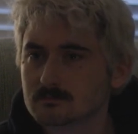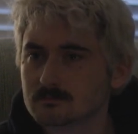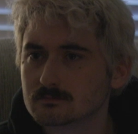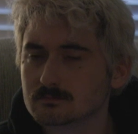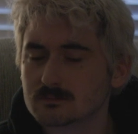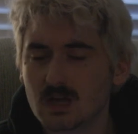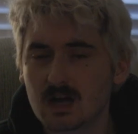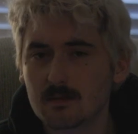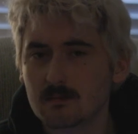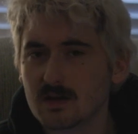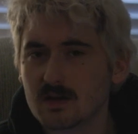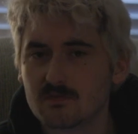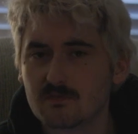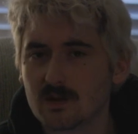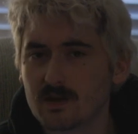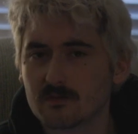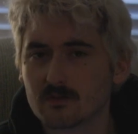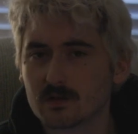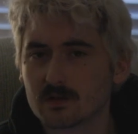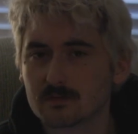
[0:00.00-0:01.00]
not my
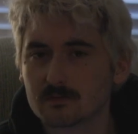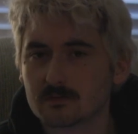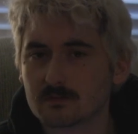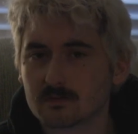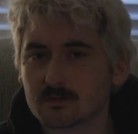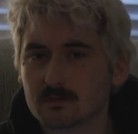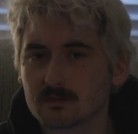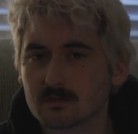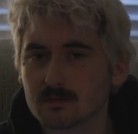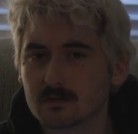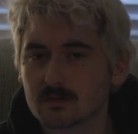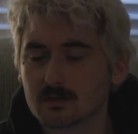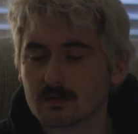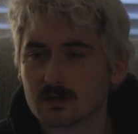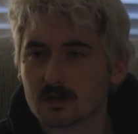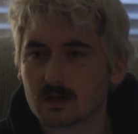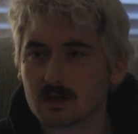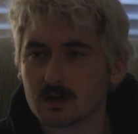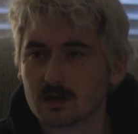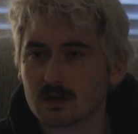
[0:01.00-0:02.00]
favorite
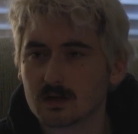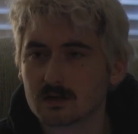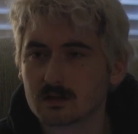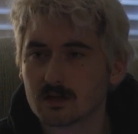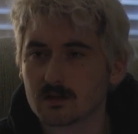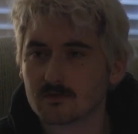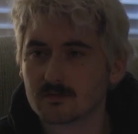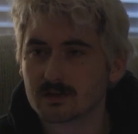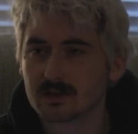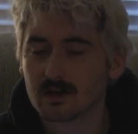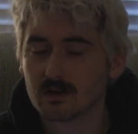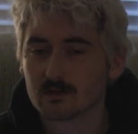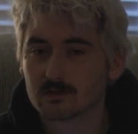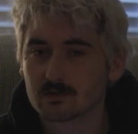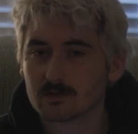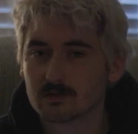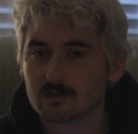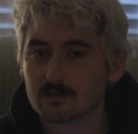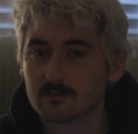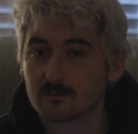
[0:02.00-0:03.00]
of the
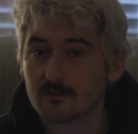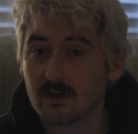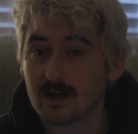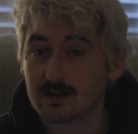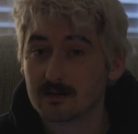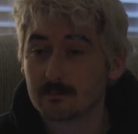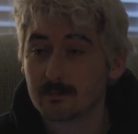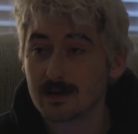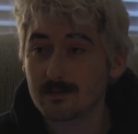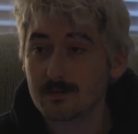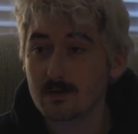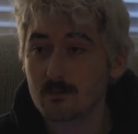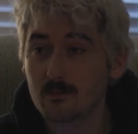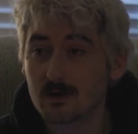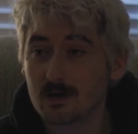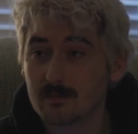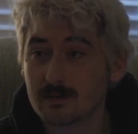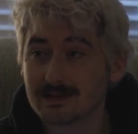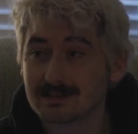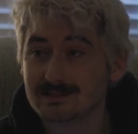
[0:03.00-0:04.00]
characters. In fact, maybe
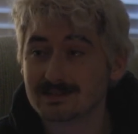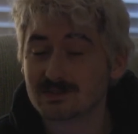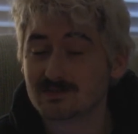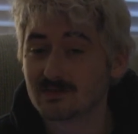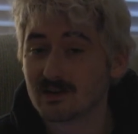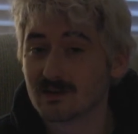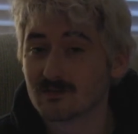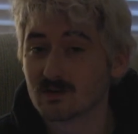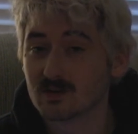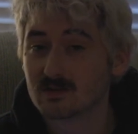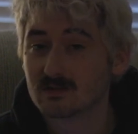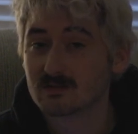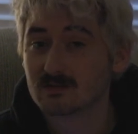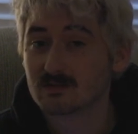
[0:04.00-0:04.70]
one of my least favorite.